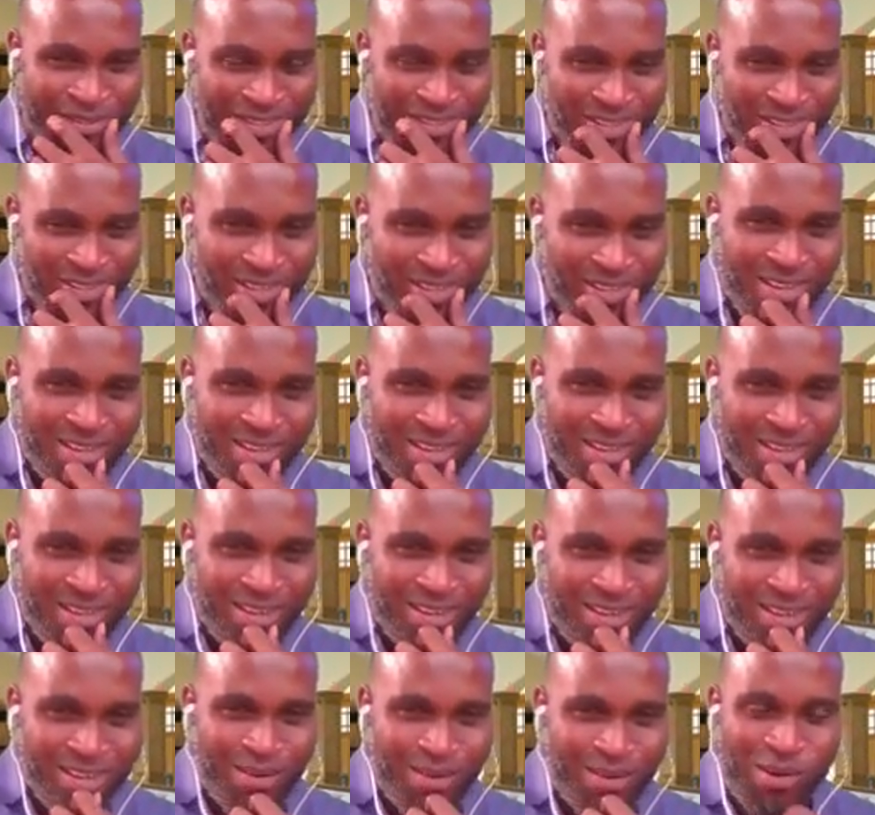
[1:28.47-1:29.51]
Come on, go
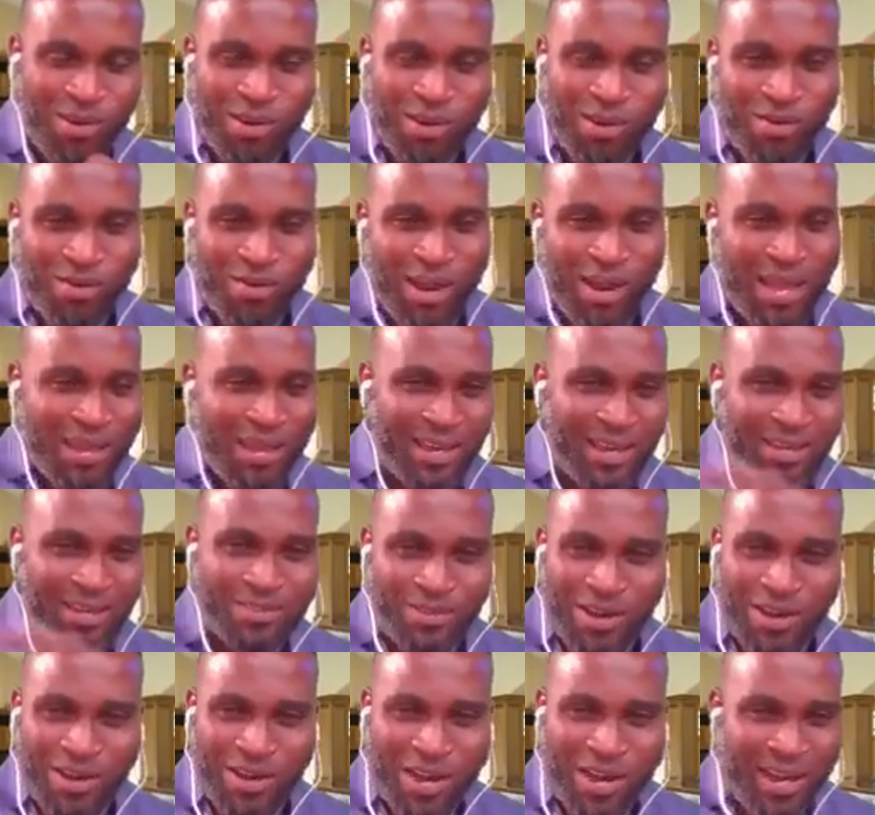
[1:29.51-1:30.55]
ahead. Go ahead. Go
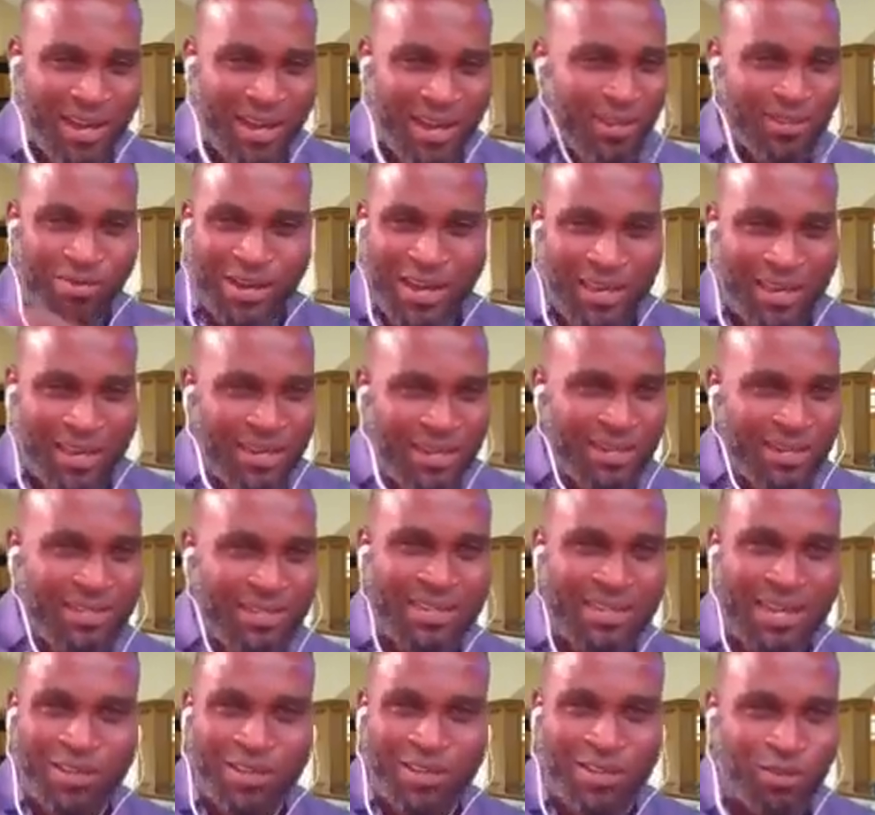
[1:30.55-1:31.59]
ahead. Thank you for
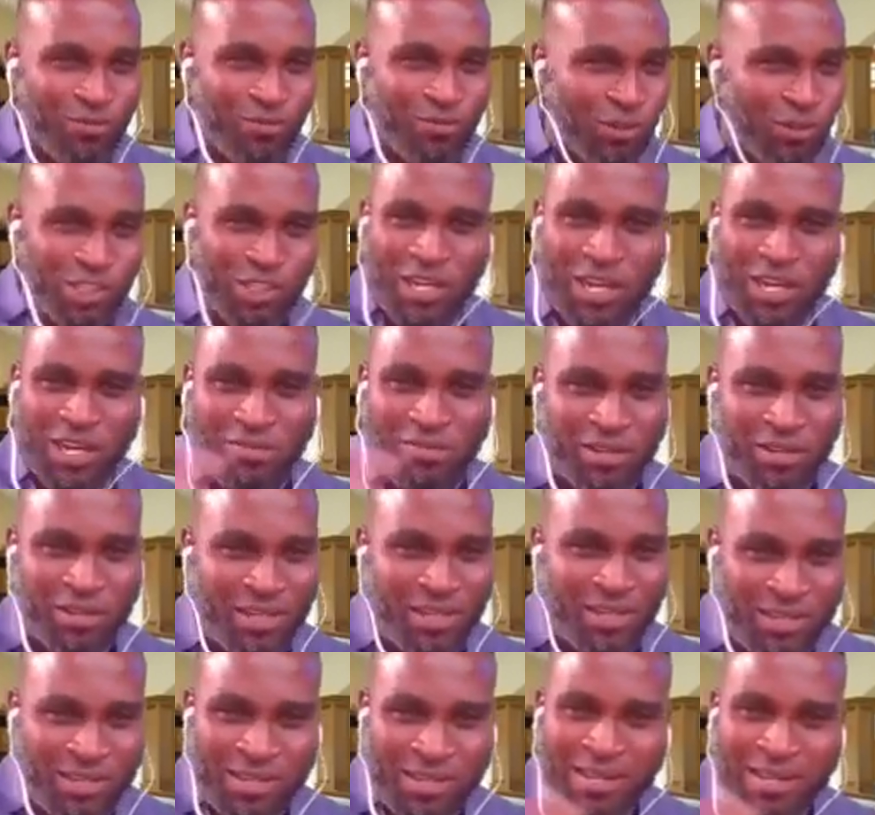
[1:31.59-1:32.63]
sharing.
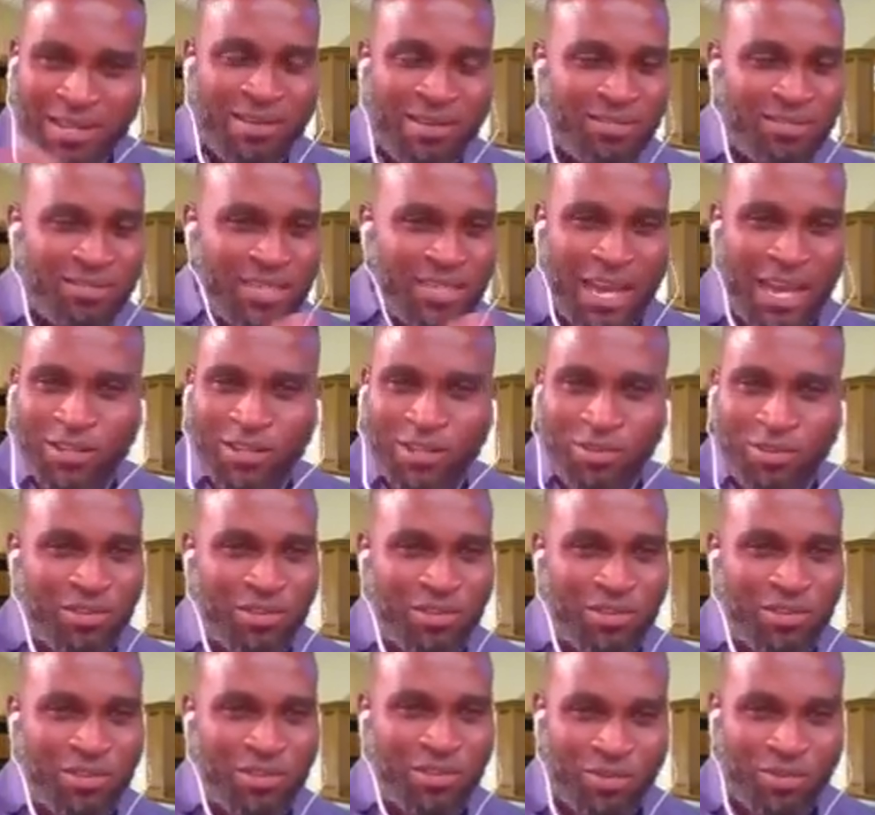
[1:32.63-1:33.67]
Thank you. Thank you.
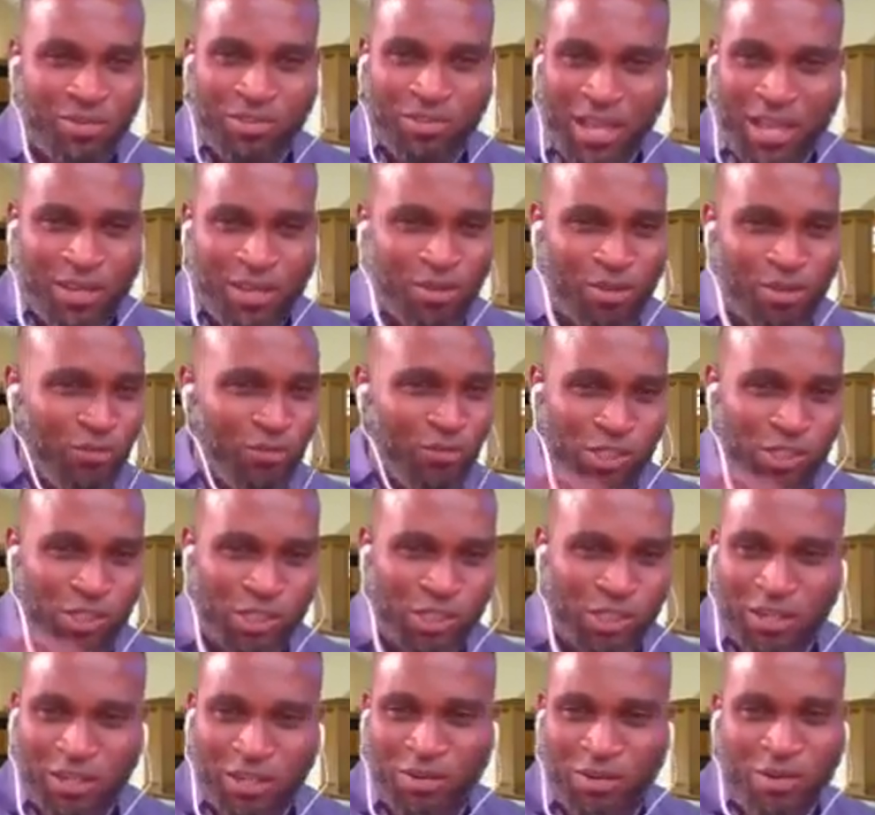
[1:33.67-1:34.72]
Thank you for sharing. Go
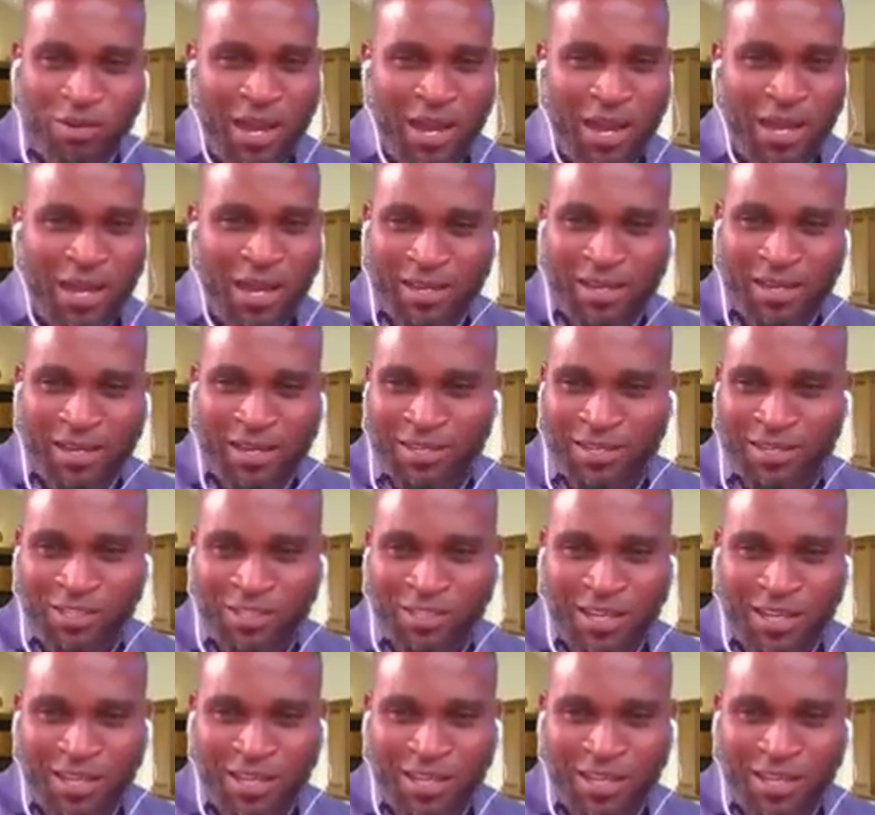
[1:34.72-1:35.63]
ahead and share it.